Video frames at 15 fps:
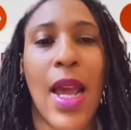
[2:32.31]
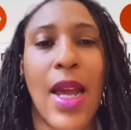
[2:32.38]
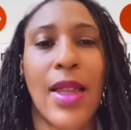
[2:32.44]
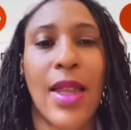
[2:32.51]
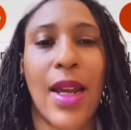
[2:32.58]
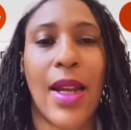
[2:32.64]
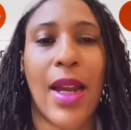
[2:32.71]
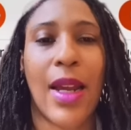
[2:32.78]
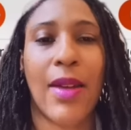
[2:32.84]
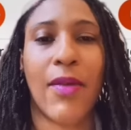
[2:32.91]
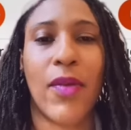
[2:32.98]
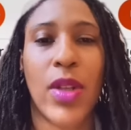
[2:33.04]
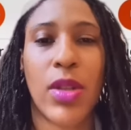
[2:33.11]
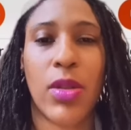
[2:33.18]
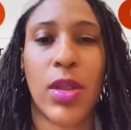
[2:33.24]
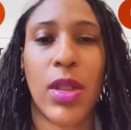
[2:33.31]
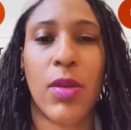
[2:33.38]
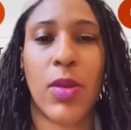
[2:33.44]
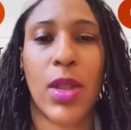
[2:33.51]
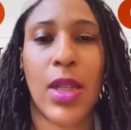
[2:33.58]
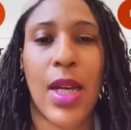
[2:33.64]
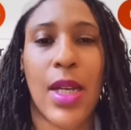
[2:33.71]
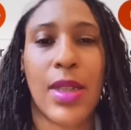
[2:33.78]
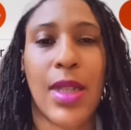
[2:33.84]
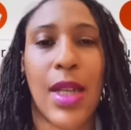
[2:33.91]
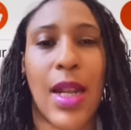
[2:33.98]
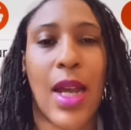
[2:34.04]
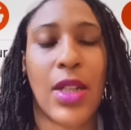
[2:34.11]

and that I eventually realized that